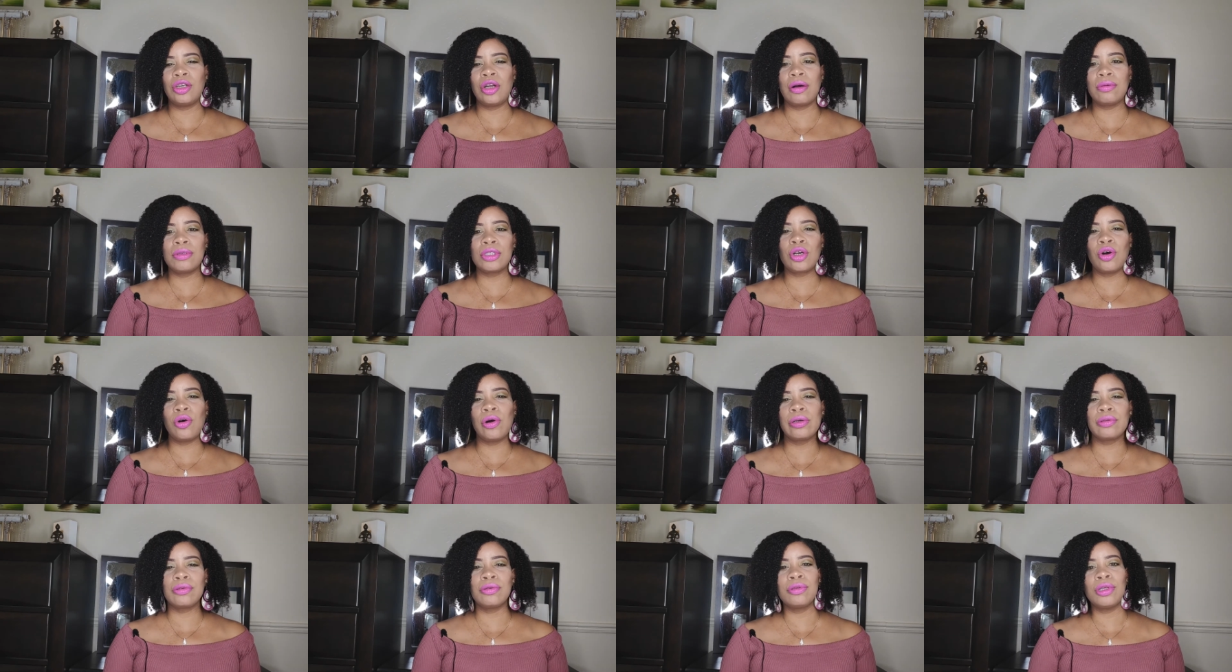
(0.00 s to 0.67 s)
I was
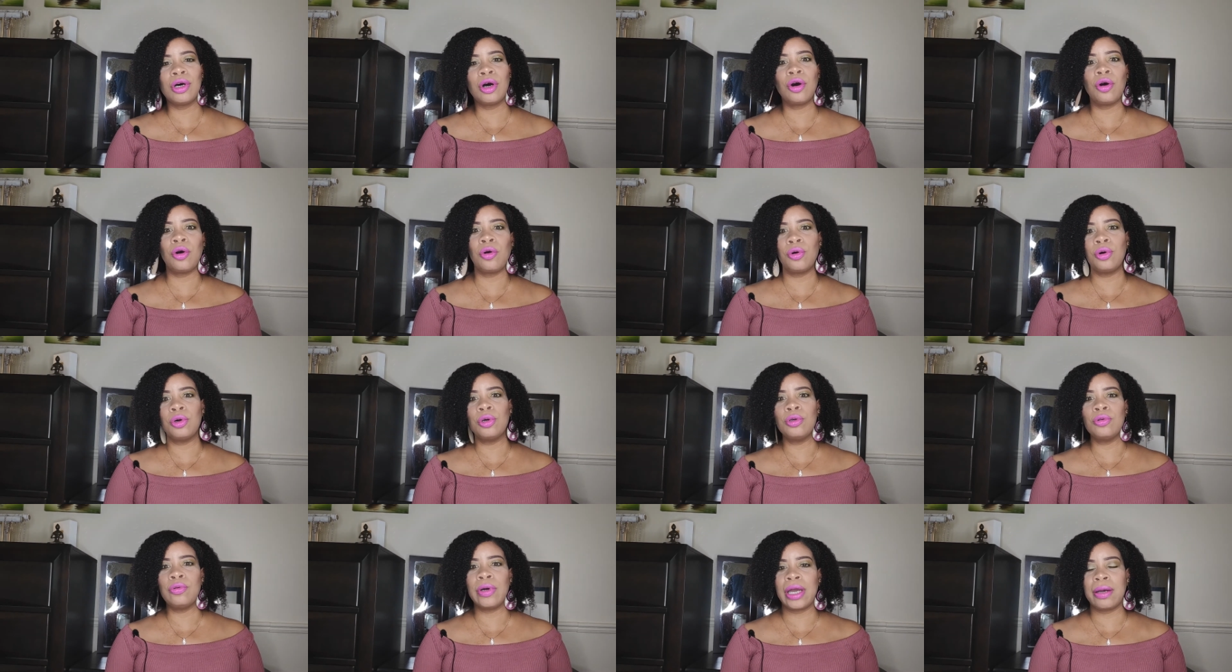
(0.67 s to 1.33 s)
going through the whole
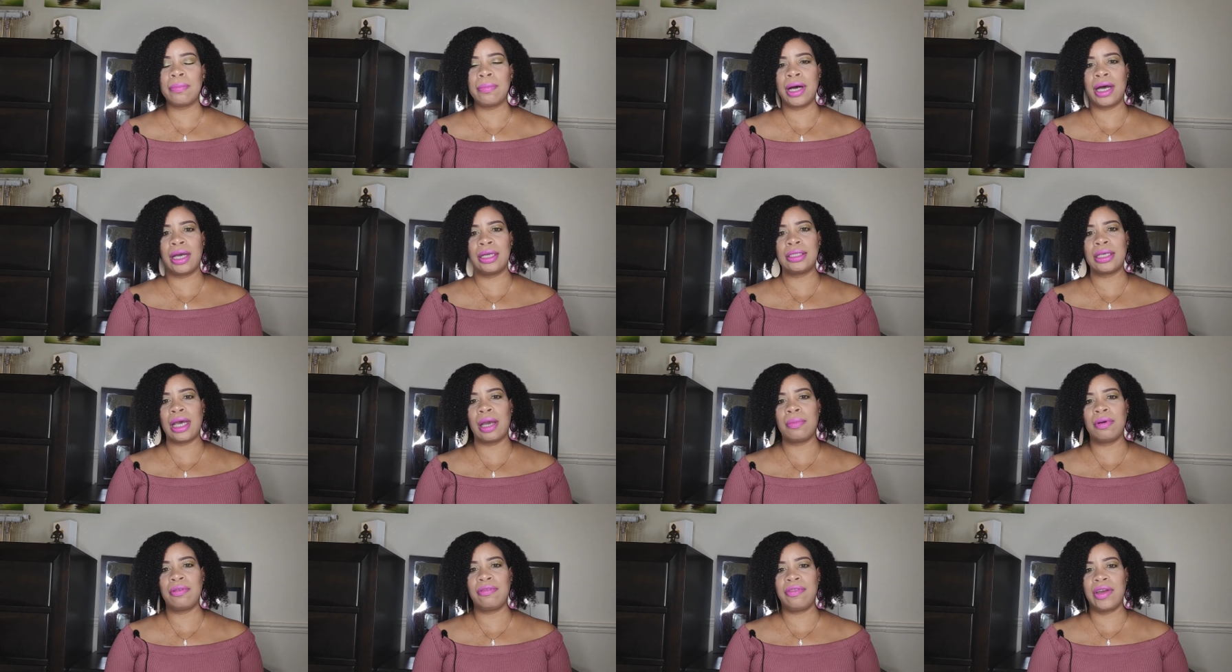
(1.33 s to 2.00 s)
who am I
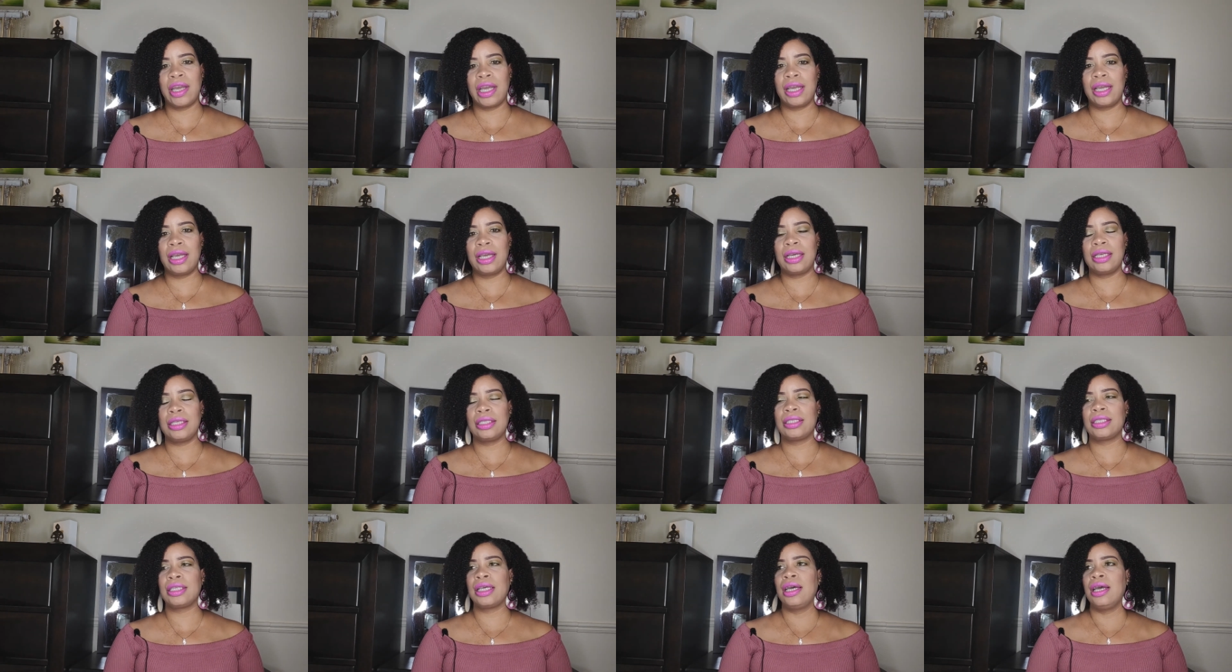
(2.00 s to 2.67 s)
type of
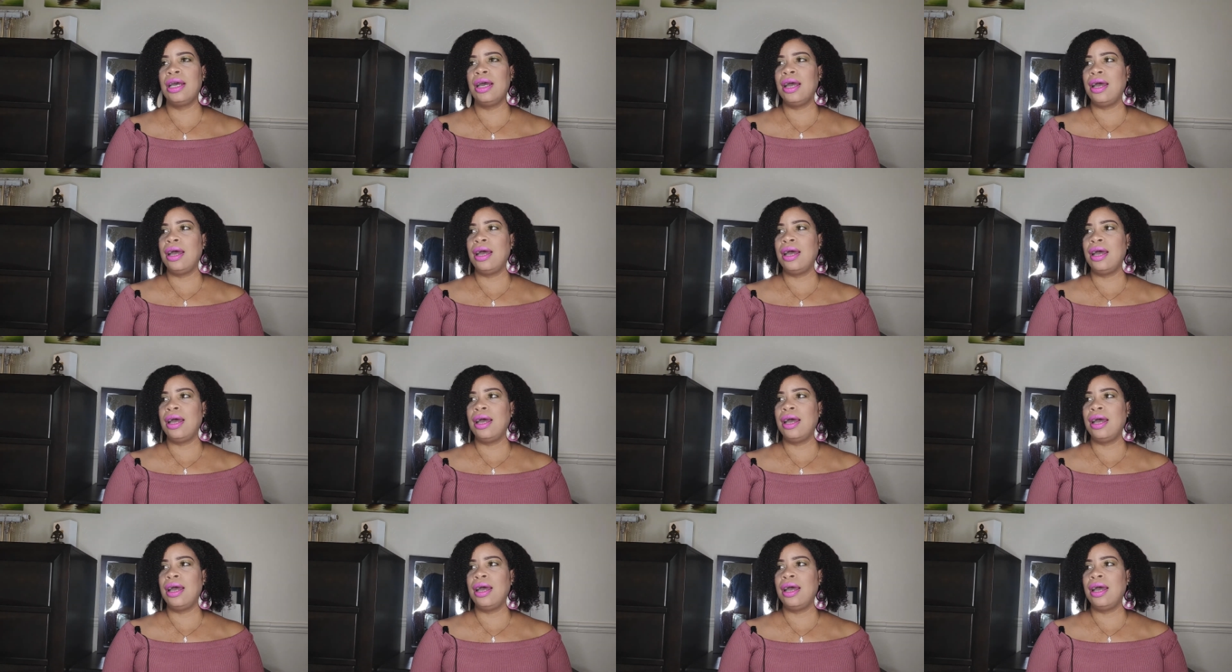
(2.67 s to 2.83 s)
phase.